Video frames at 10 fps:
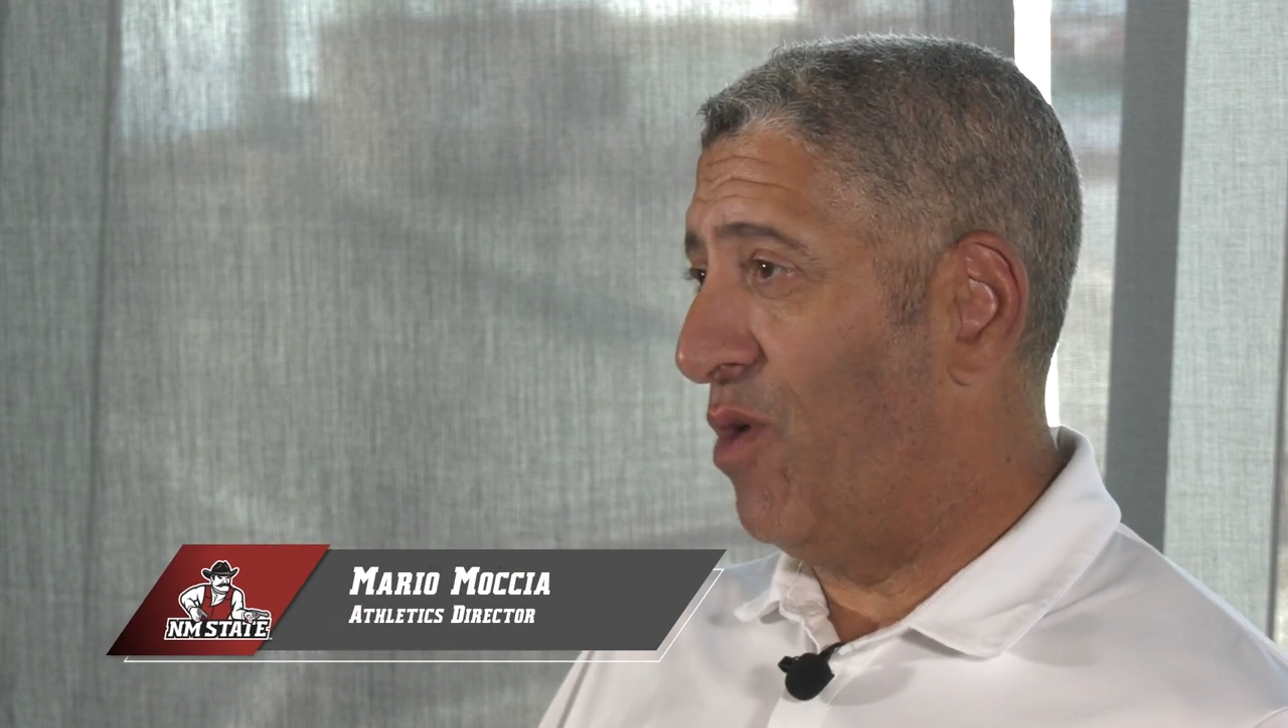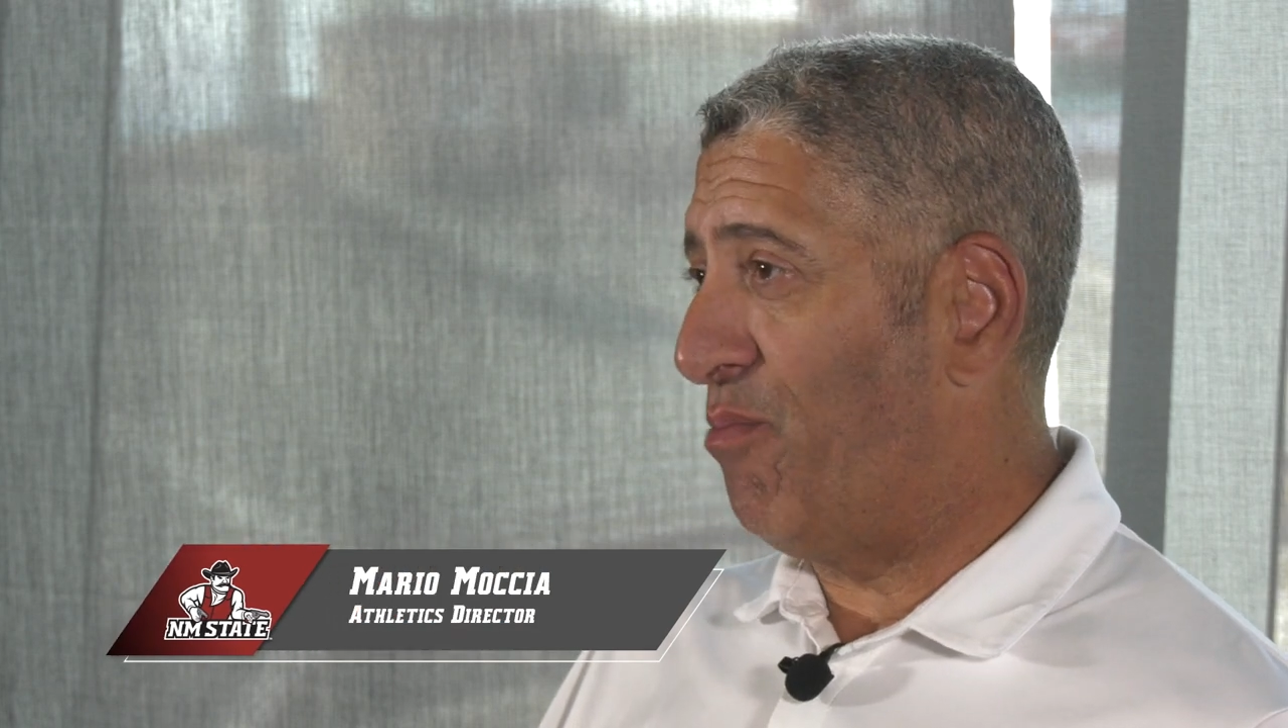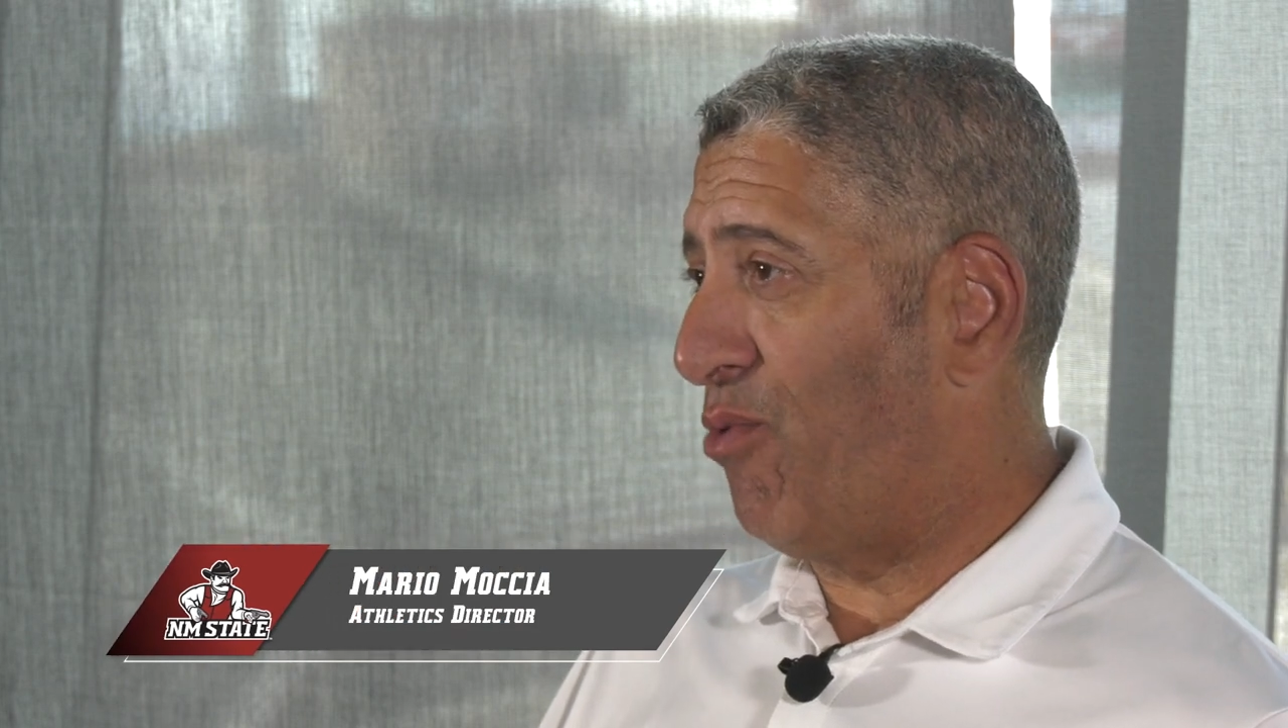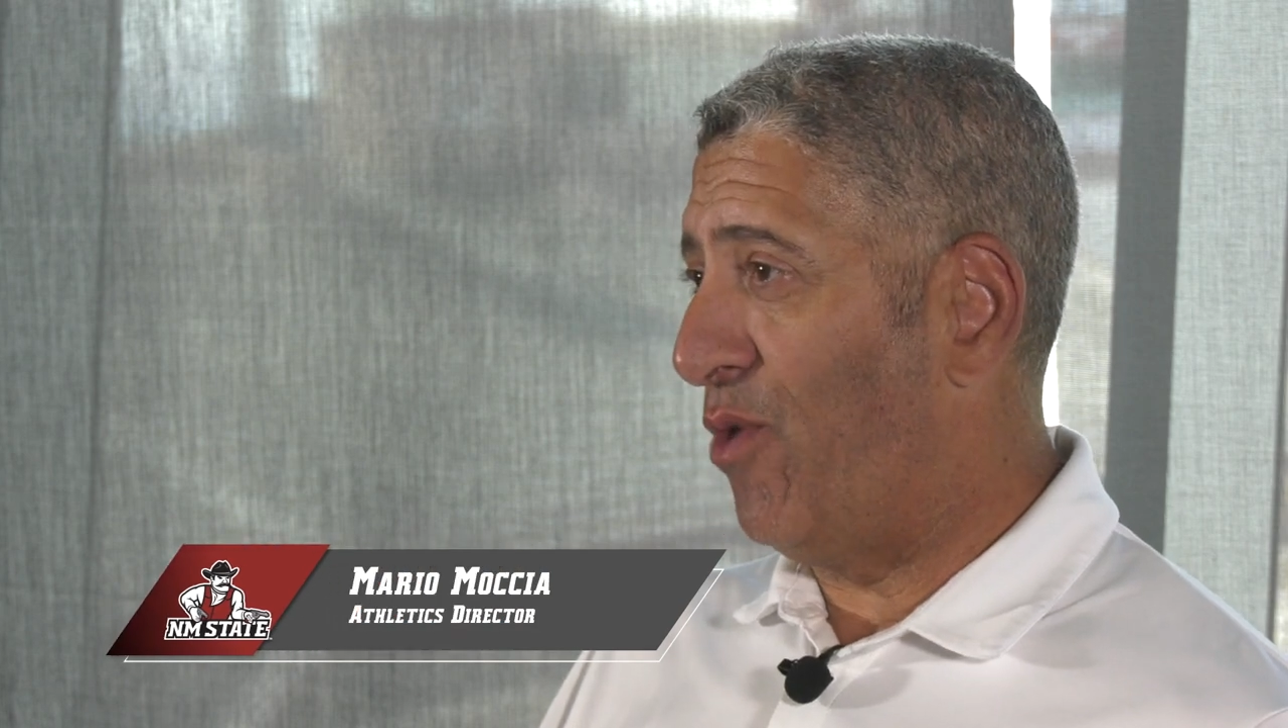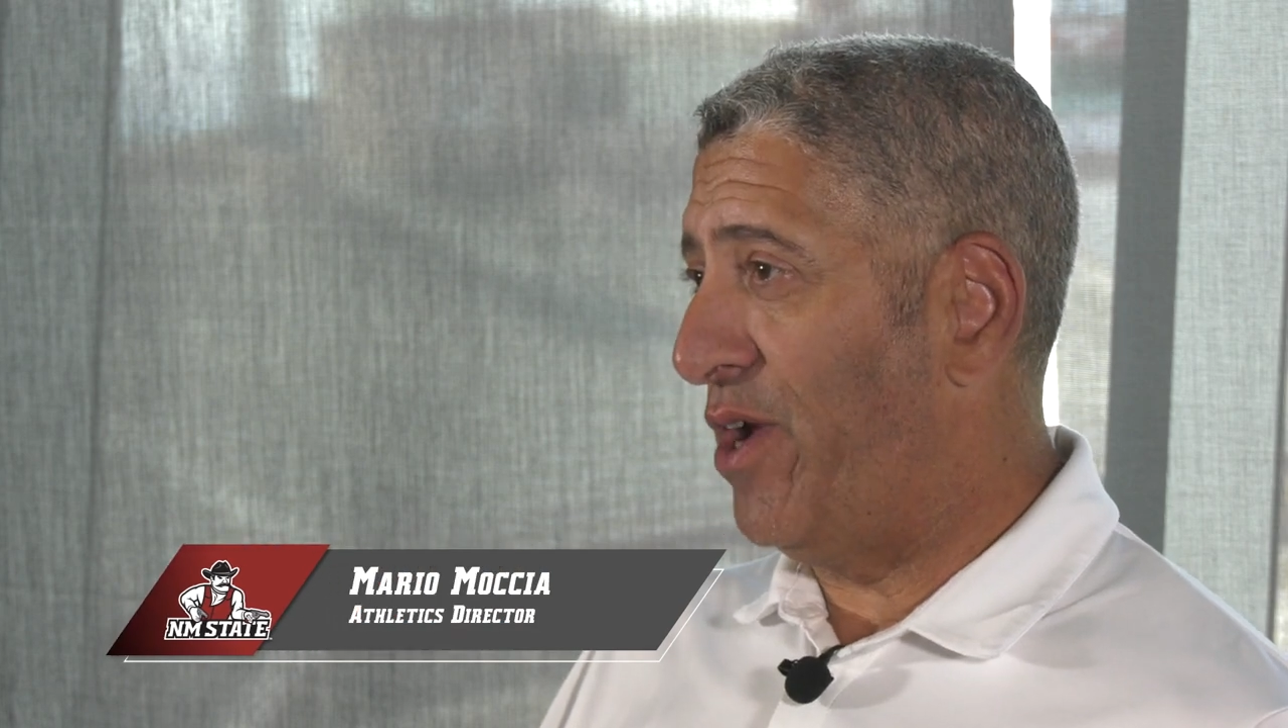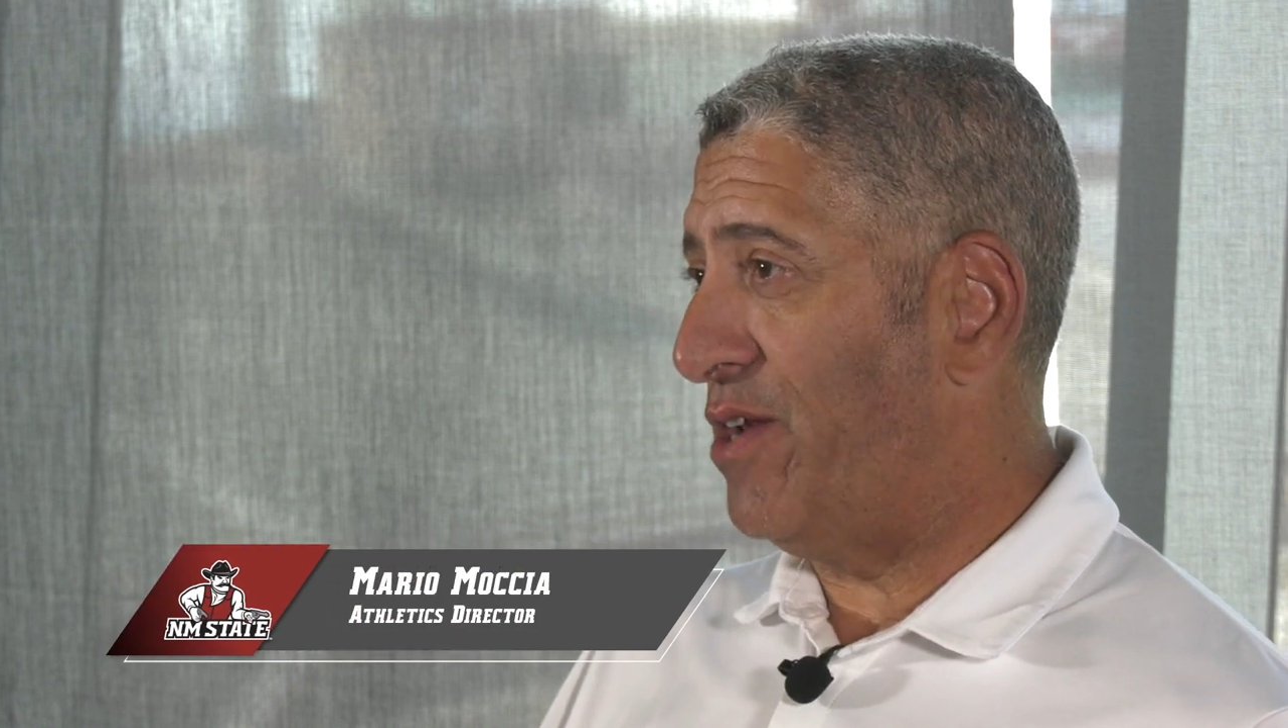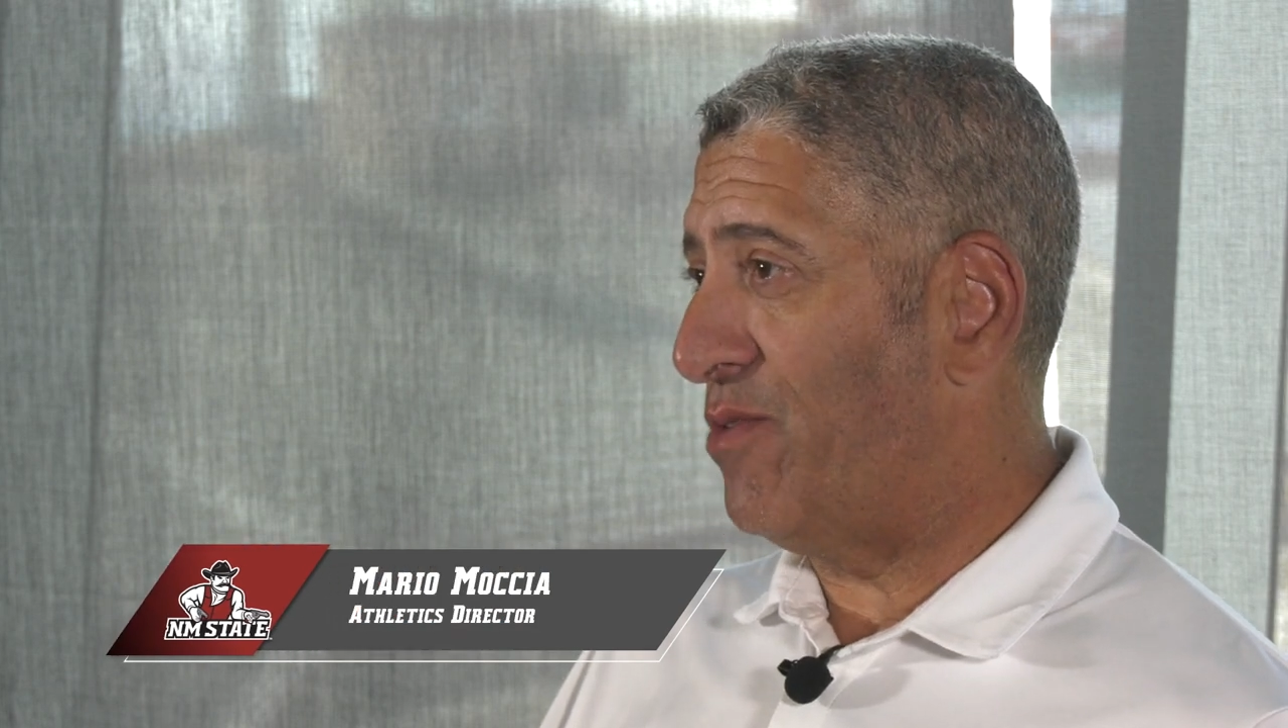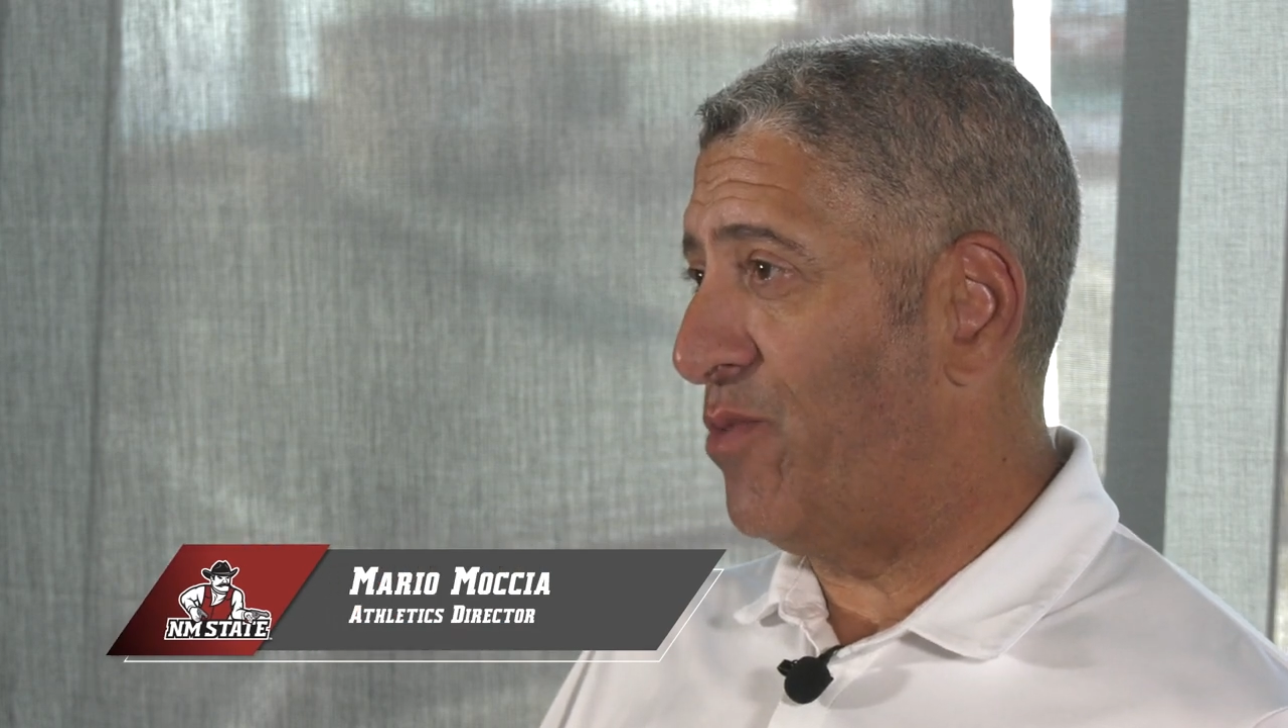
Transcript: one point